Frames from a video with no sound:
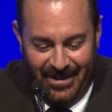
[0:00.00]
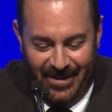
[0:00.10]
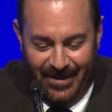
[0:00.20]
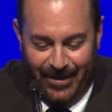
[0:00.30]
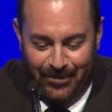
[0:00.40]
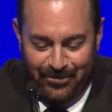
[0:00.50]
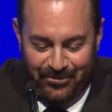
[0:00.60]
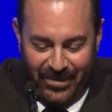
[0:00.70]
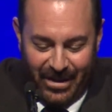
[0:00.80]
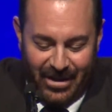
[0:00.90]

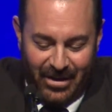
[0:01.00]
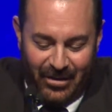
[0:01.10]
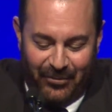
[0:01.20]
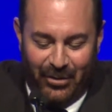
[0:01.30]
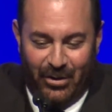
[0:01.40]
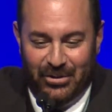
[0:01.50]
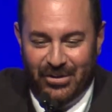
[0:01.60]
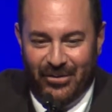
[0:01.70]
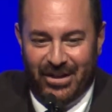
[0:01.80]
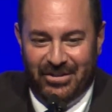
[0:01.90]
For those
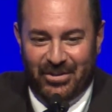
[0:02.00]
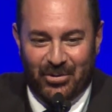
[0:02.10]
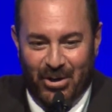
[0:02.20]
of us who